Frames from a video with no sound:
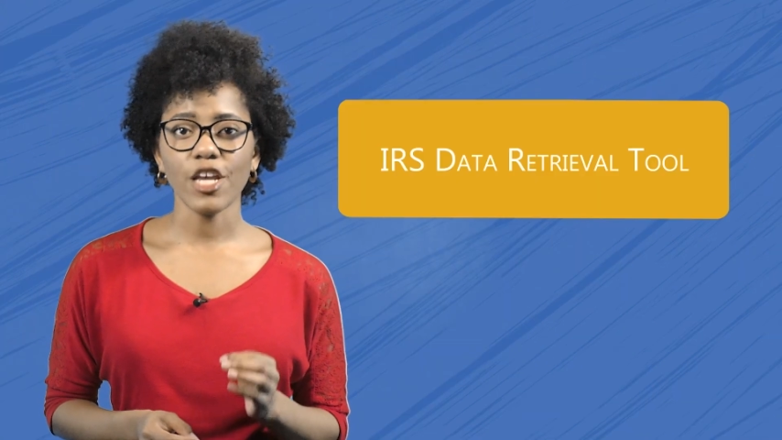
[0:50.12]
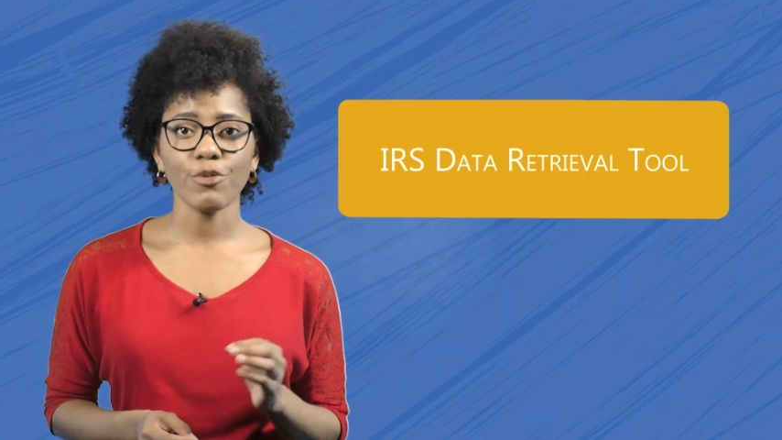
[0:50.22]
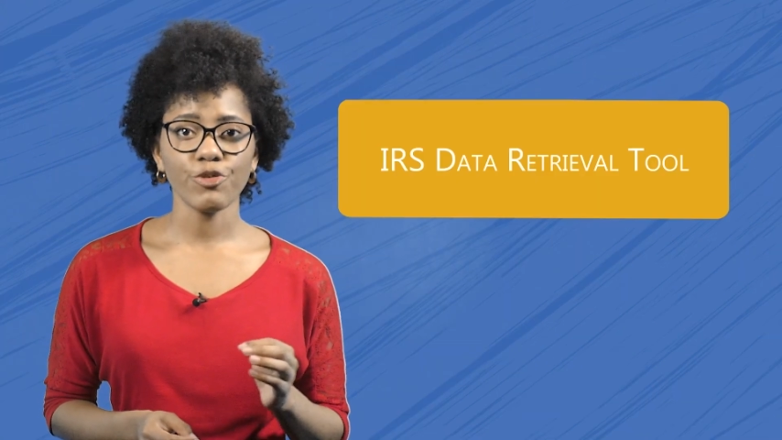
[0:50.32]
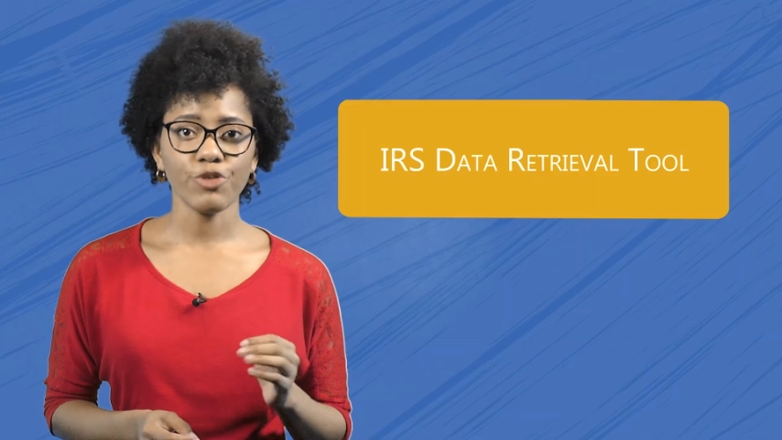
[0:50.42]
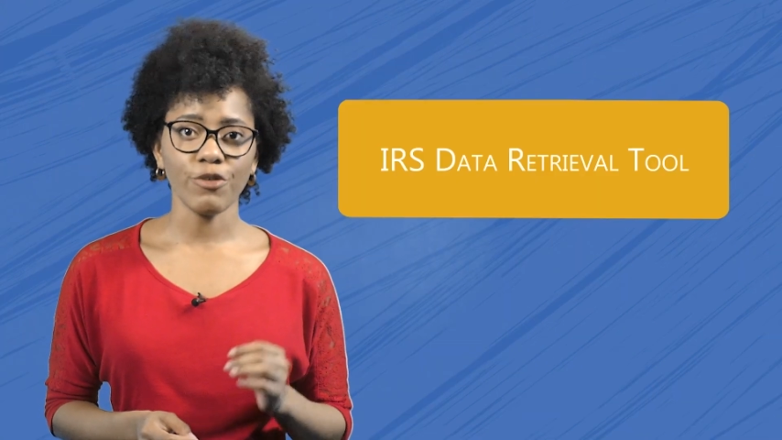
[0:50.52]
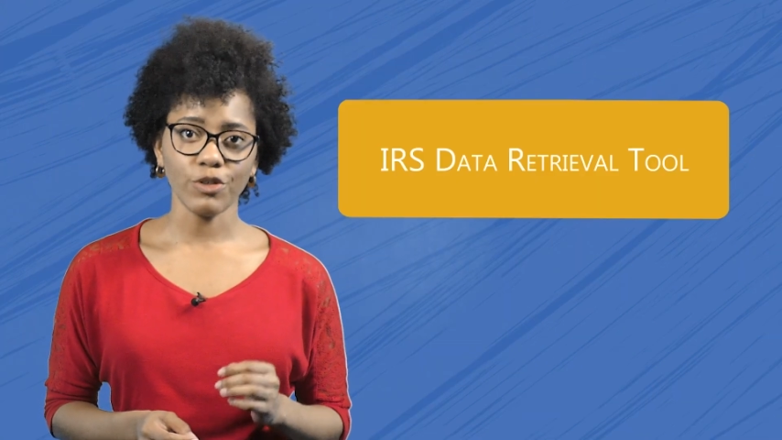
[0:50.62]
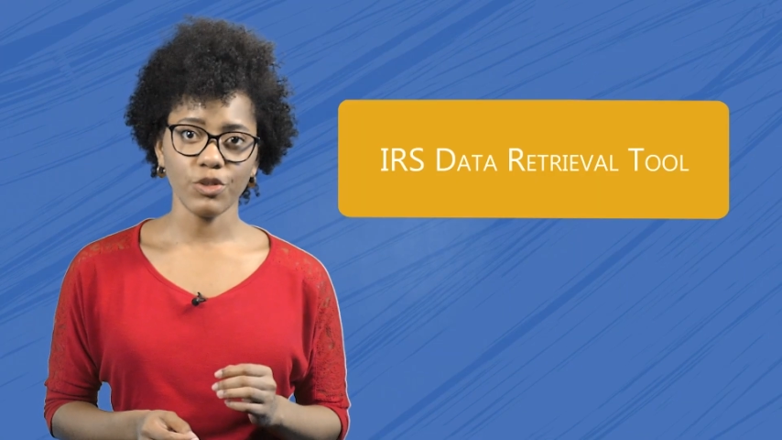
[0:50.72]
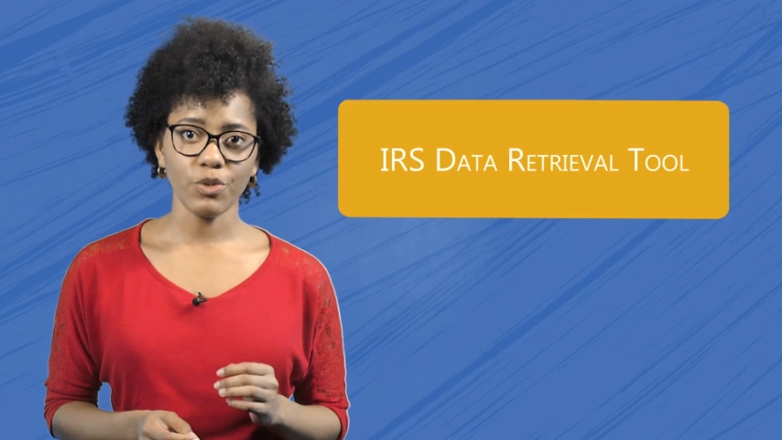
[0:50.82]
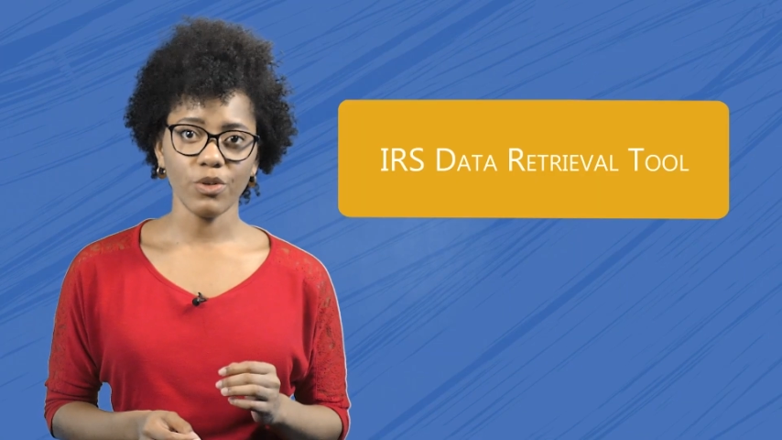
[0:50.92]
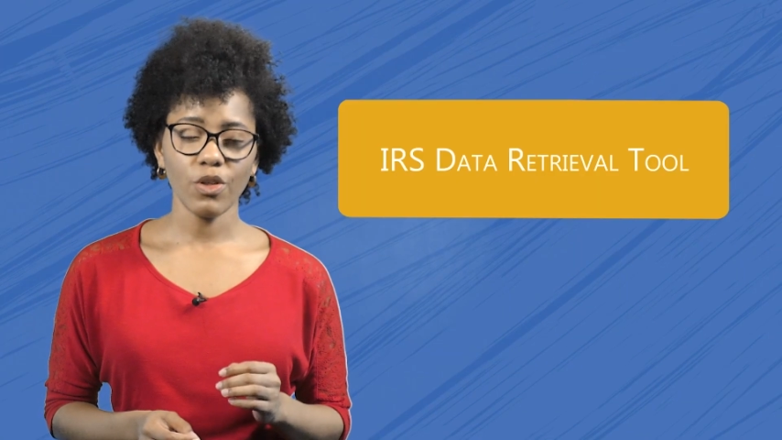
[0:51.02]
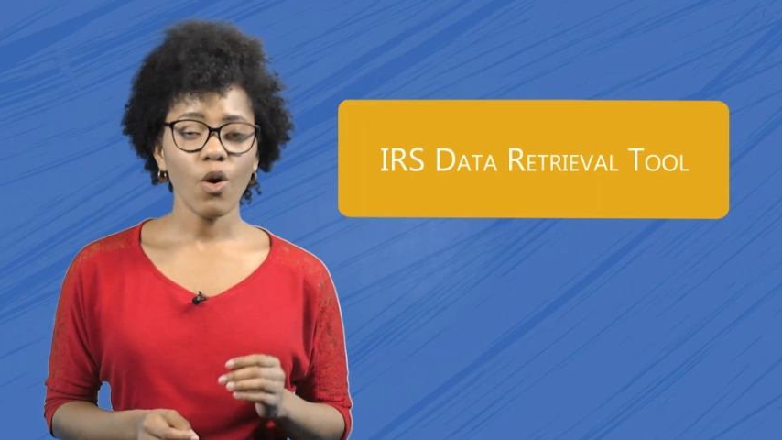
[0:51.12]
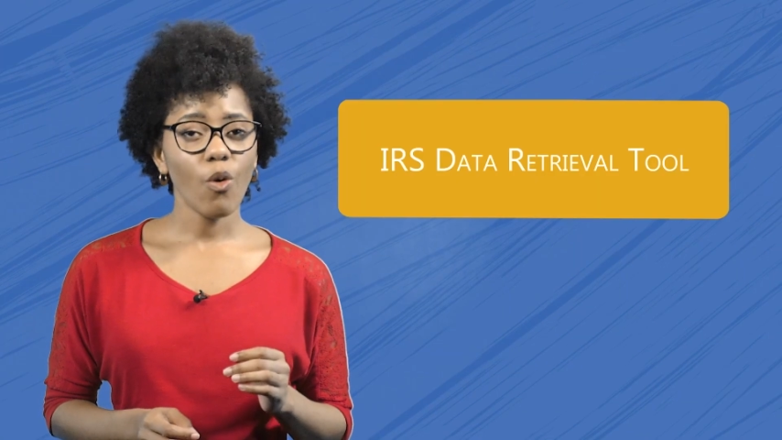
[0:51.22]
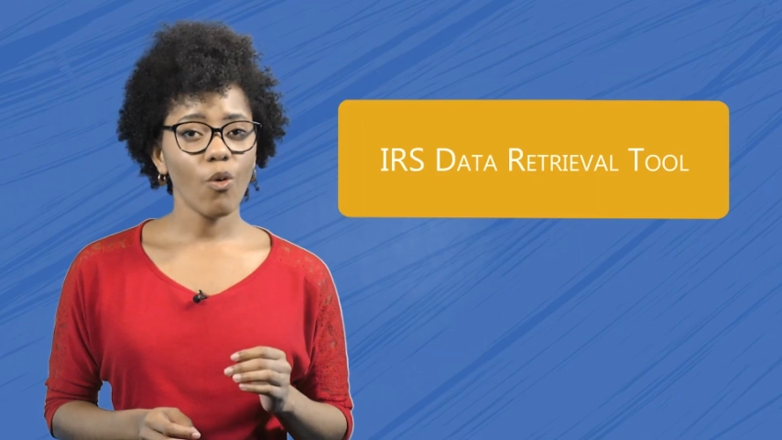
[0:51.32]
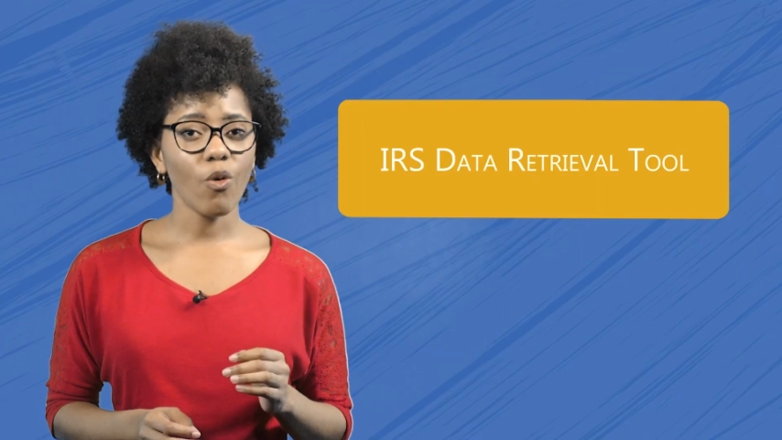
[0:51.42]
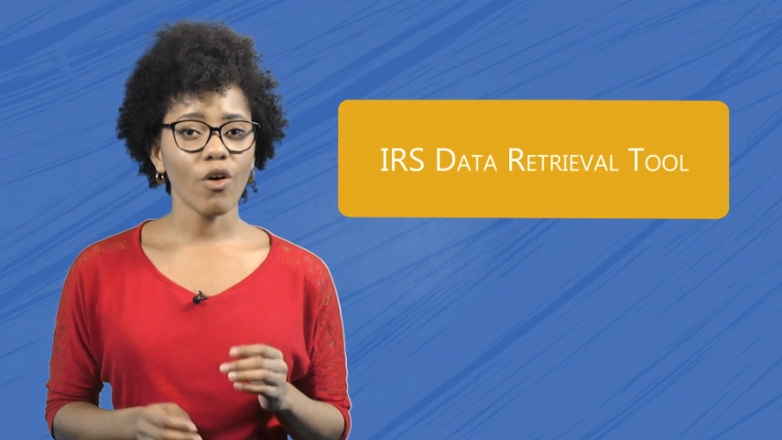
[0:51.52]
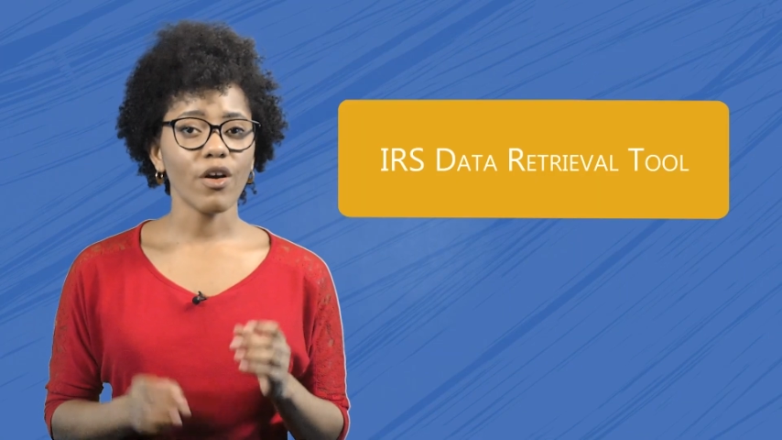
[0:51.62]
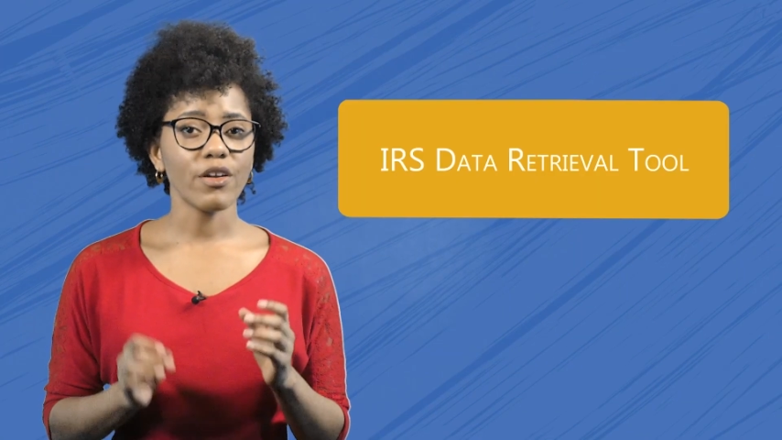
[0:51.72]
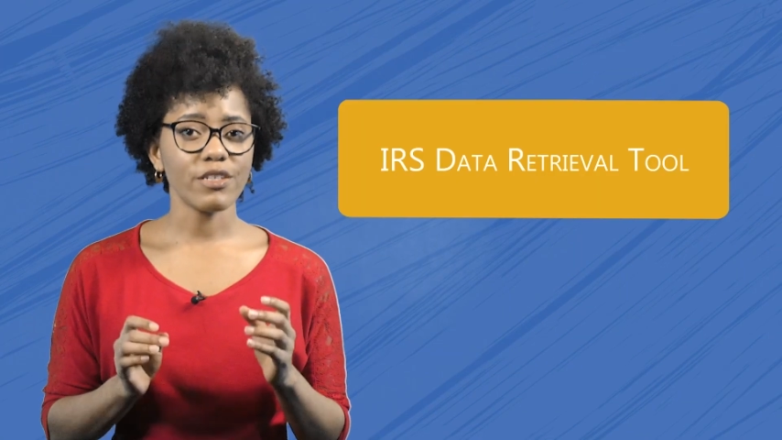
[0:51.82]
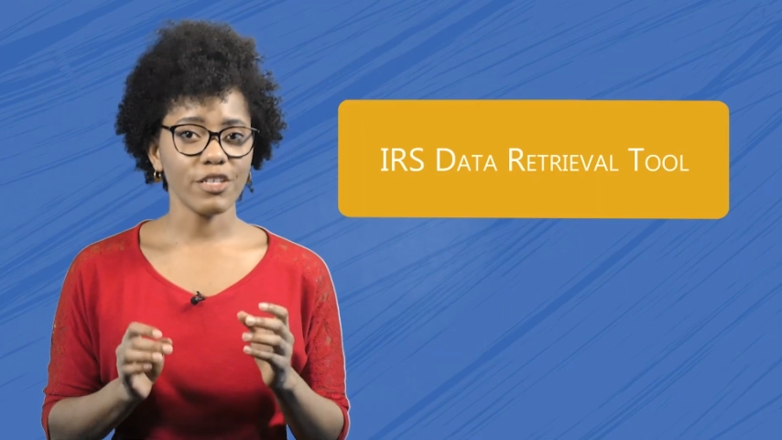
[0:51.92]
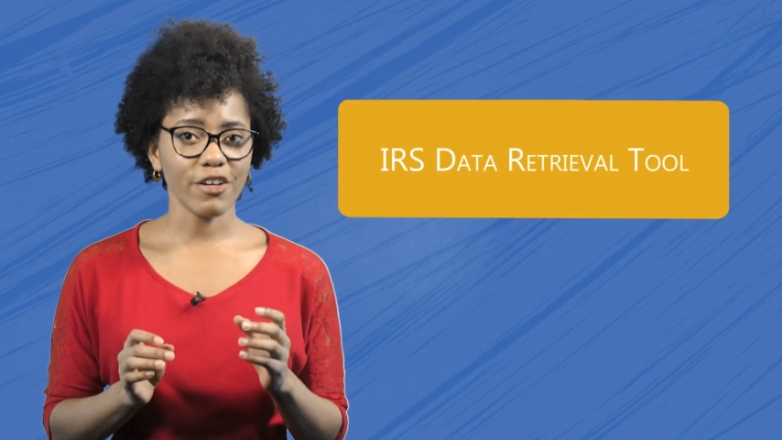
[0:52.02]
Data Retrieval Tool,
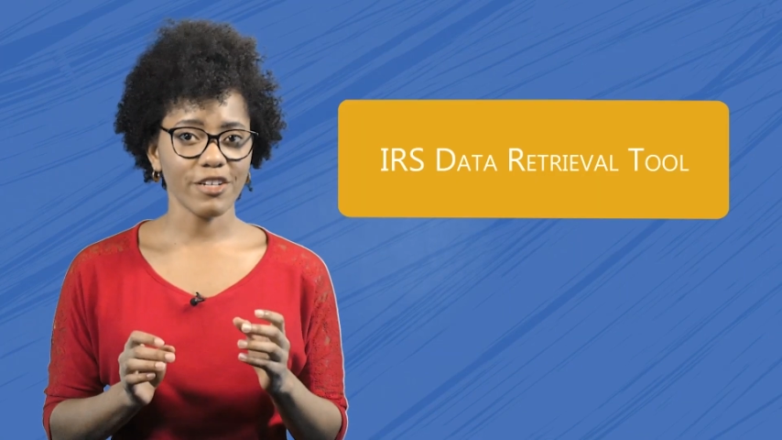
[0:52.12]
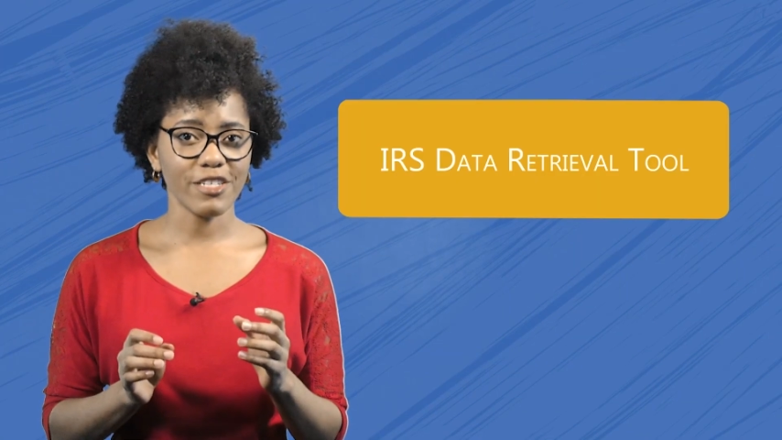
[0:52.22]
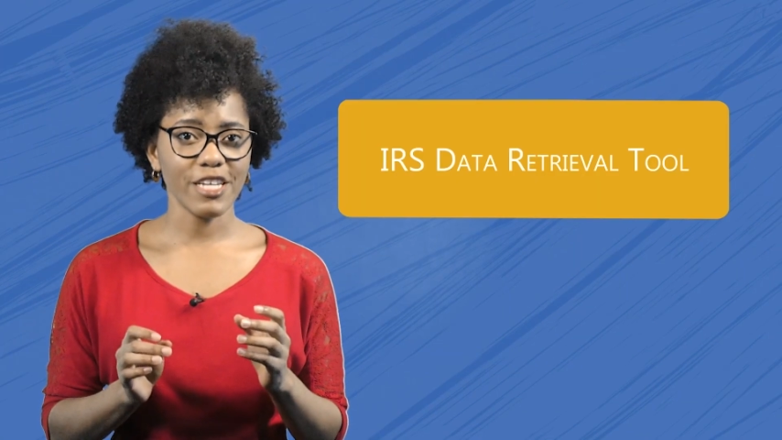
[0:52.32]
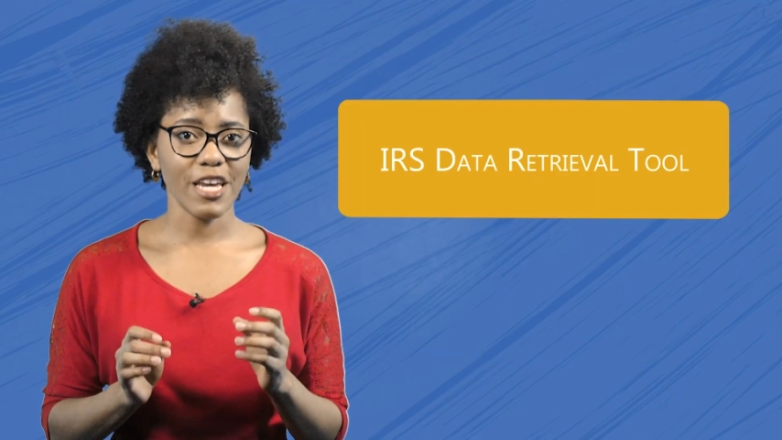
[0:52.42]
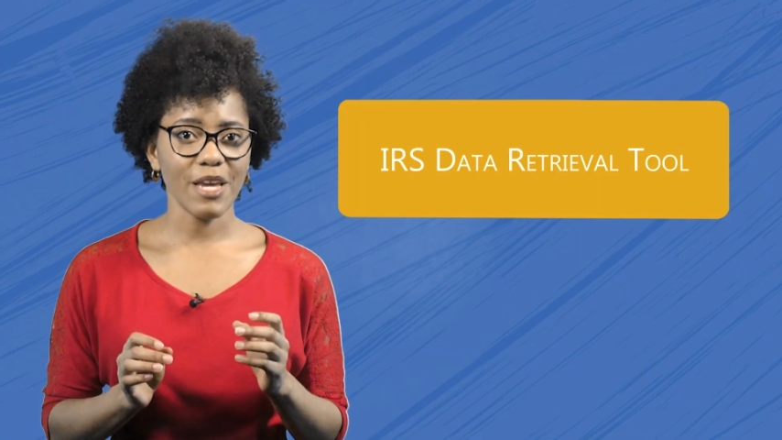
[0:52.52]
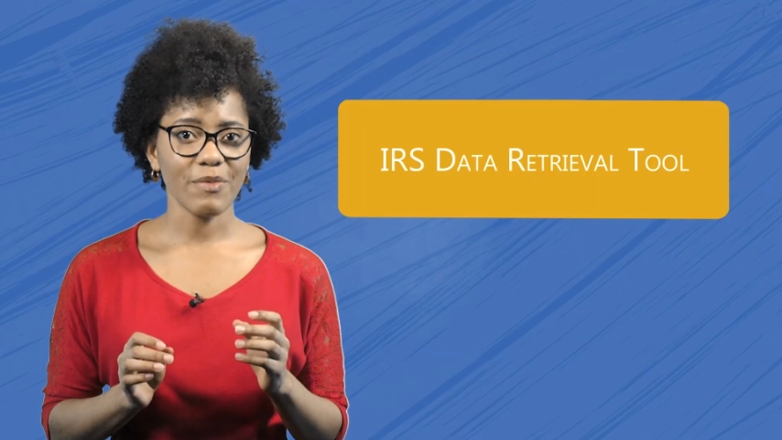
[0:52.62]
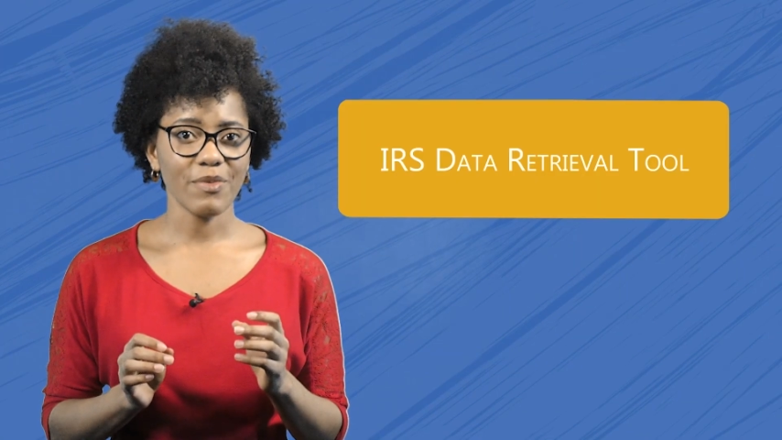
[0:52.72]
or DRT.